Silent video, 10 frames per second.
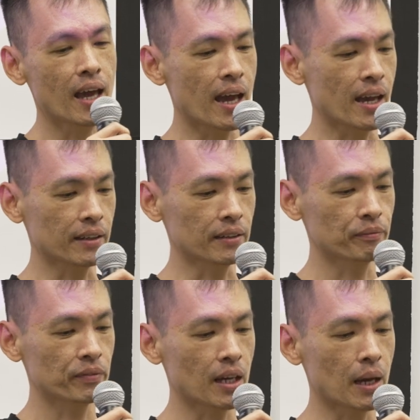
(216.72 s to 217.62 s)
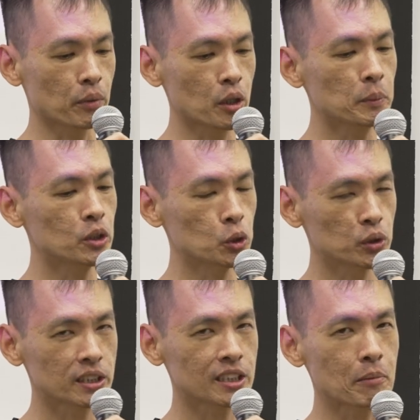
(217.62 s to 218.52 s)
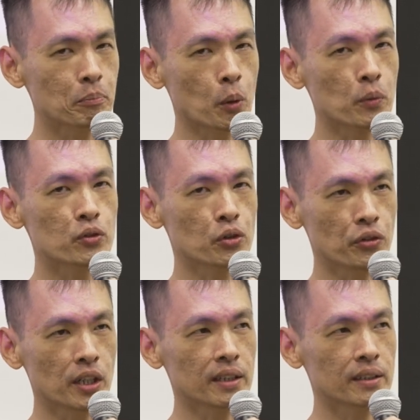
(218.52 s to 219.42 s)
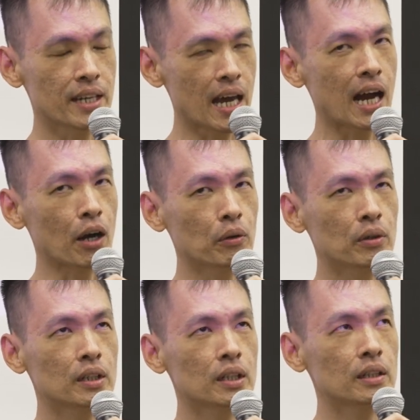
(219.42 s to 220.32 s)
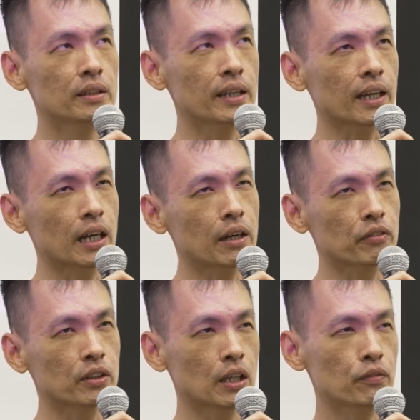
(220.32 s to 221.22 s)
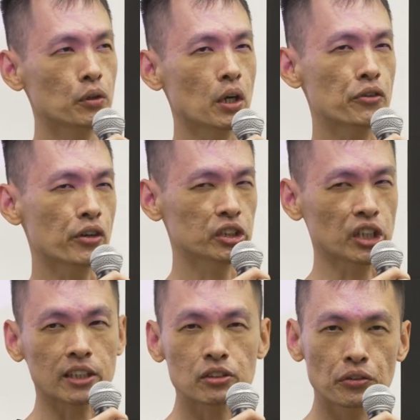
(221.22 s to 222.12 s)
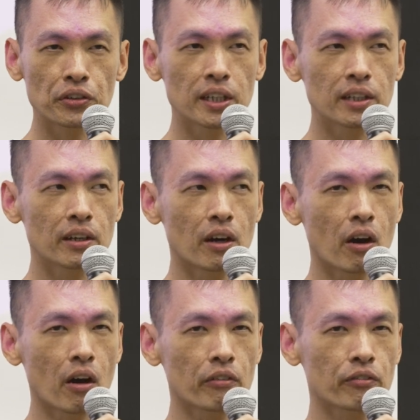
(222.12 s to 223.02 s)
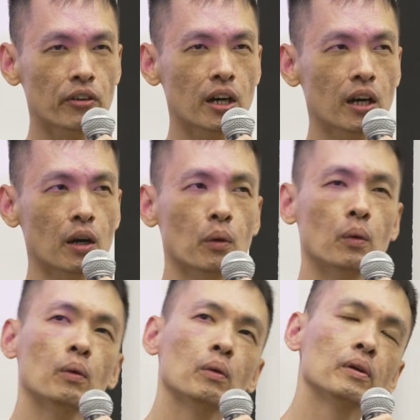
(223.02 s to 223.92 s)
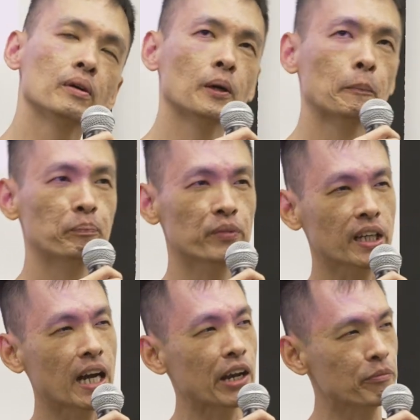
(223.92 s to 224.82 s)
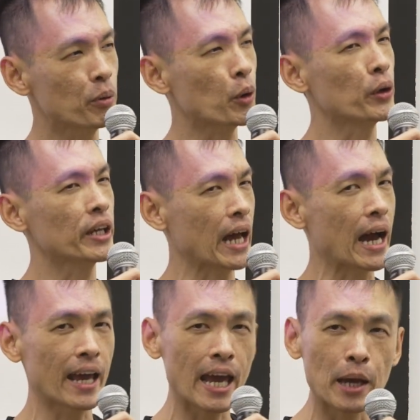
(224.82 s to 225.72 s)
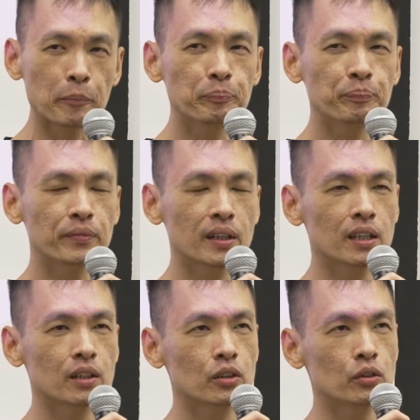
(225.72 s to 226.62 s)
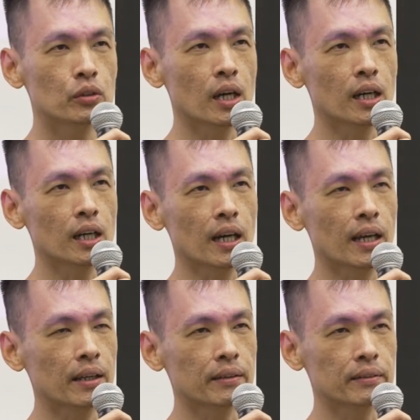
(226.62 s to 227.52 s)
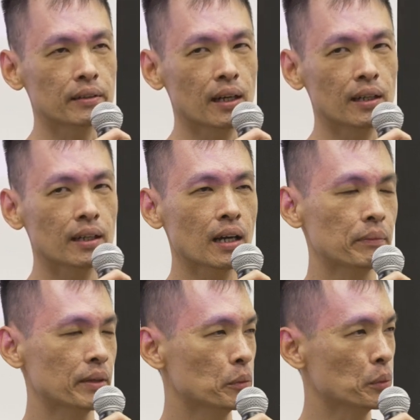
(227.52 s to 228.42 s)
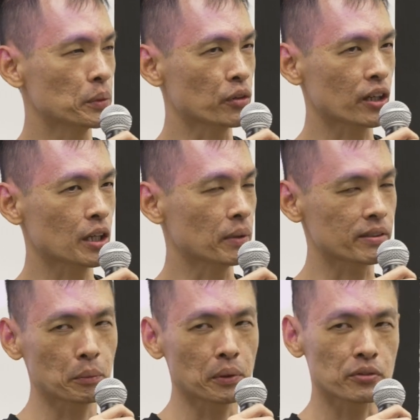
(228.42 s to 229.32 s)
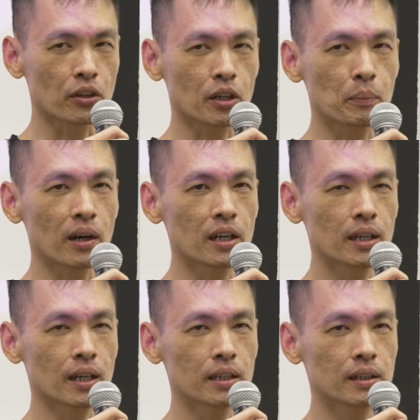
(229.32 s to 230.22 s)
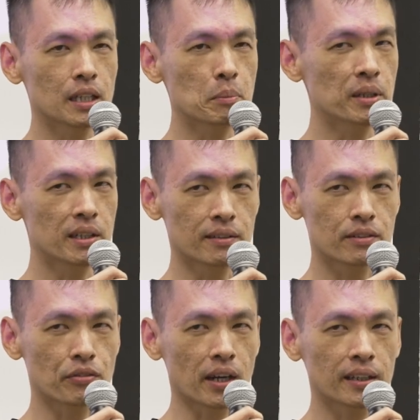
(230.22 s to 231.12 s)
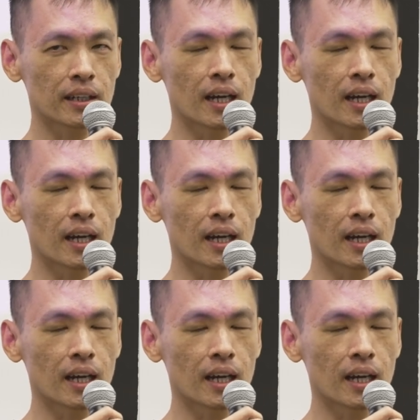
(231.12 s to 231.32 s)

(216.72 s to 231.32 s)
And I'm going to be choosing some poems to read now that kind of give you a trajectory of the kind of poet that I am. And earlier, I think someone was talking about immanence, right?